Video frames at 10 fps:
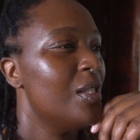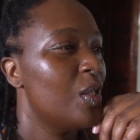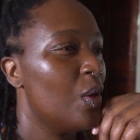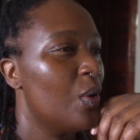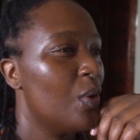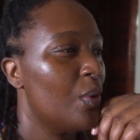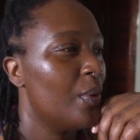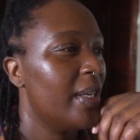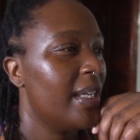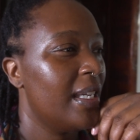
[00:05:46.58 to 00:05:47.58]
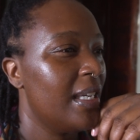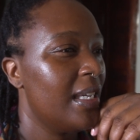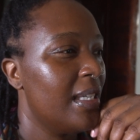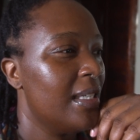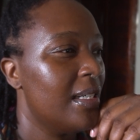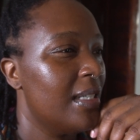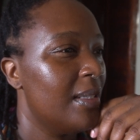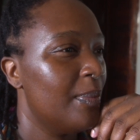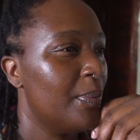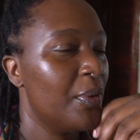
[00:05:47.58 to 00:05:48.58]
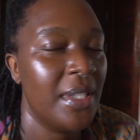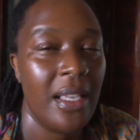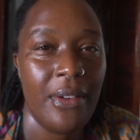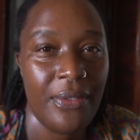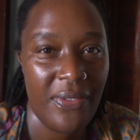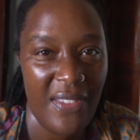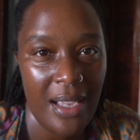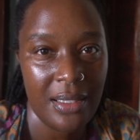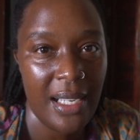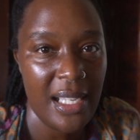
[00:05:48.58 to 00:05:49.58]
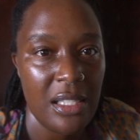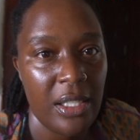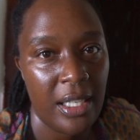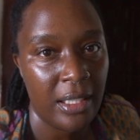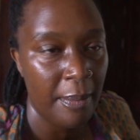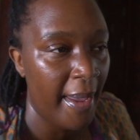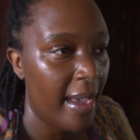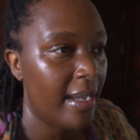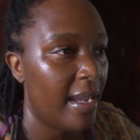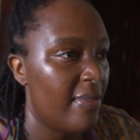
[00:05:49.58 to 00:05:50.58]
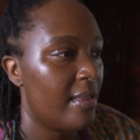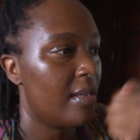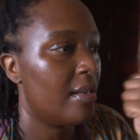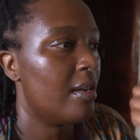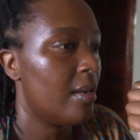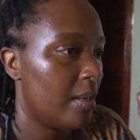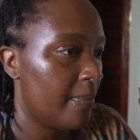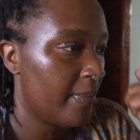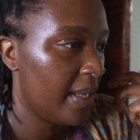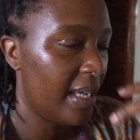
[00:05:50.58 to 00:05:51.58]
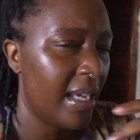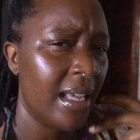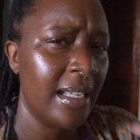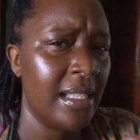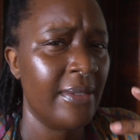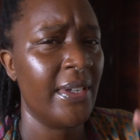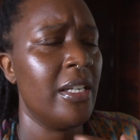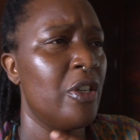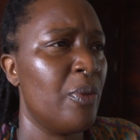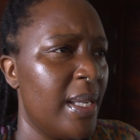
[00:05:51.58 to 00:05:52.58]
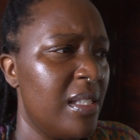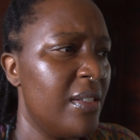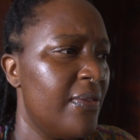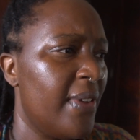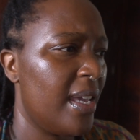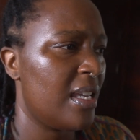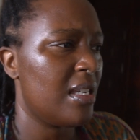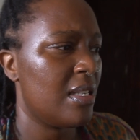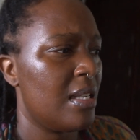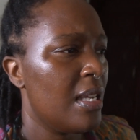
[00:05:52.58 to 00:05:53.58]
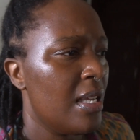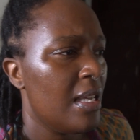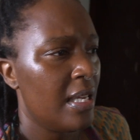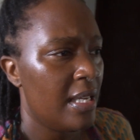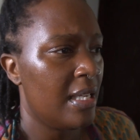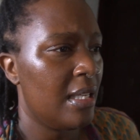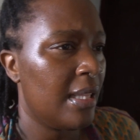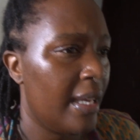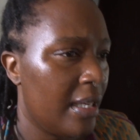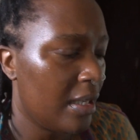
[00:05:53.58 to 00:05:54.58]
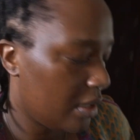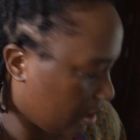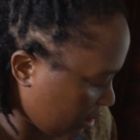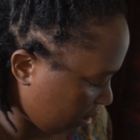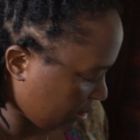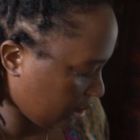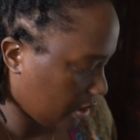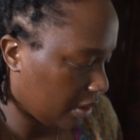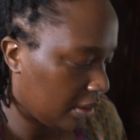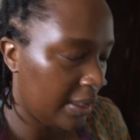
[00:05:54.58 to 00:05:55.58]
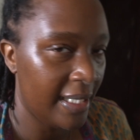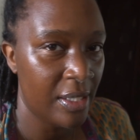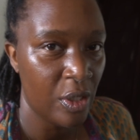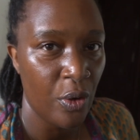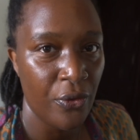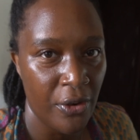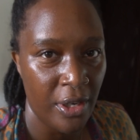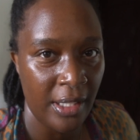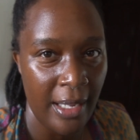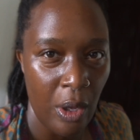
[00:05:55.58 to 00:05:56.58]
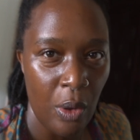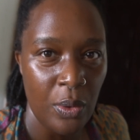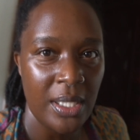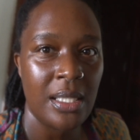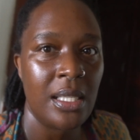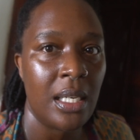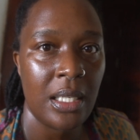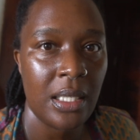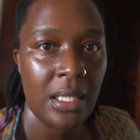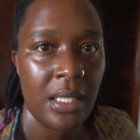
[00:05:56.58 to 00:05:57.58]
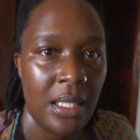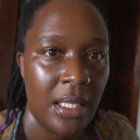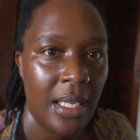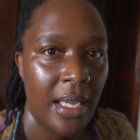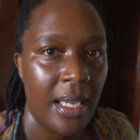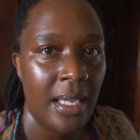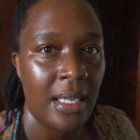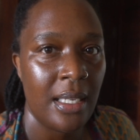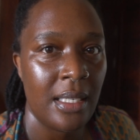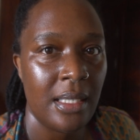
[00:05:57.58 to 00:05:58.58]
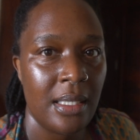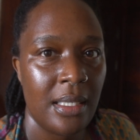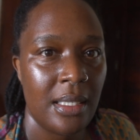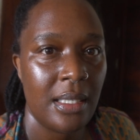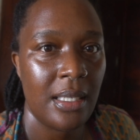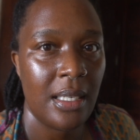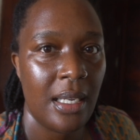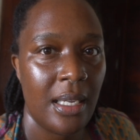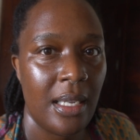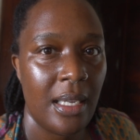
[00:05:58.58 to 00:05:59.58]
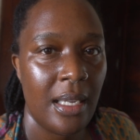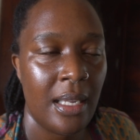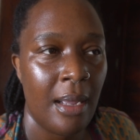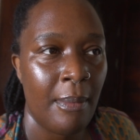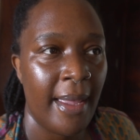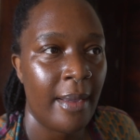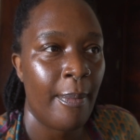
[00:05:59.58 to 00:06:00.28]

so he pulls out his flashlight, he's looking in the back, and then um, he kind of gets very aggressive and he like leans over and like holds his gun and and I'm like